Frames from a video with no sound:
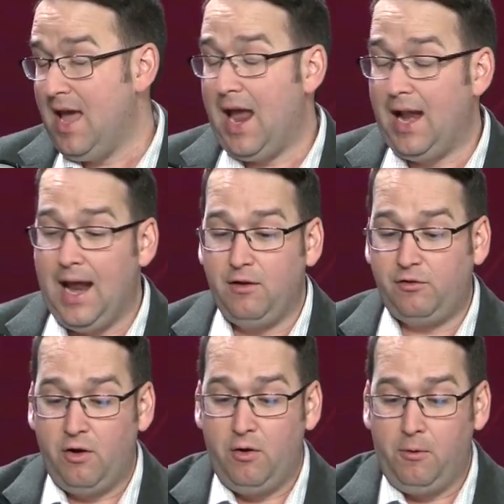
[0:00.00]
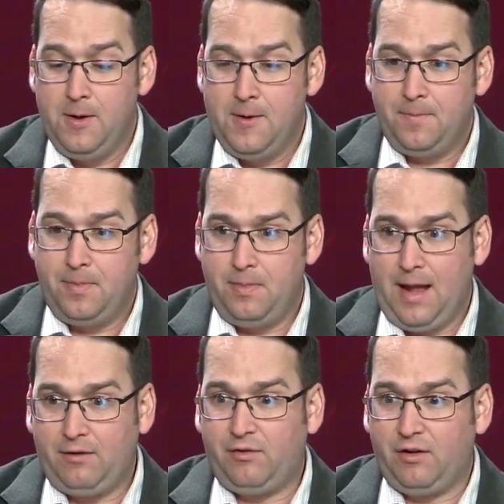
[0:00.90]
And so
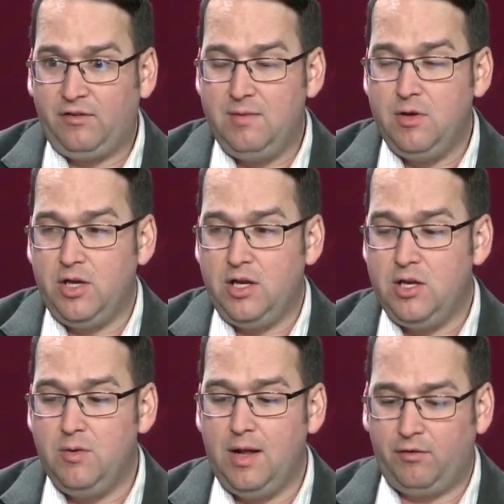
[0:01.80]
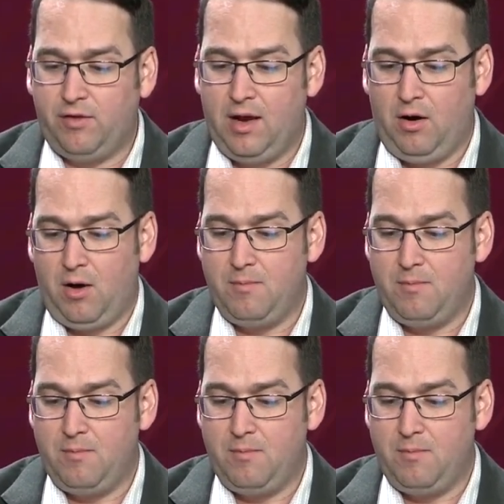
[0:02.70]
that's 60 million units that are